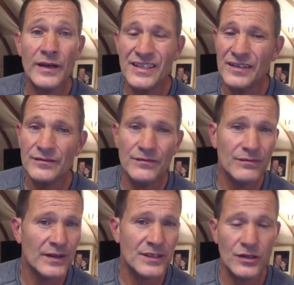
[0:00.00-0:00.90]
it's
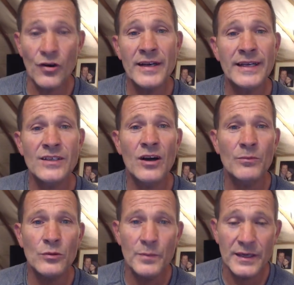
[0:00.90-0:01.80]
a great
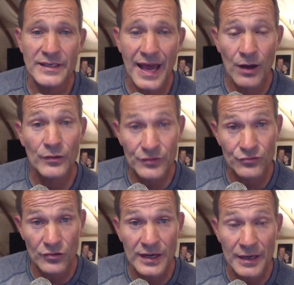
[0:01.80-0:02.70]
example because health's
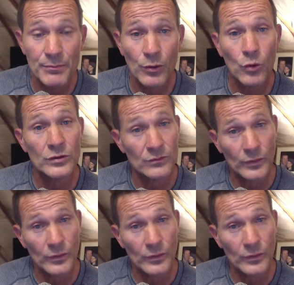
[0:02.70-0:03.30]
really important.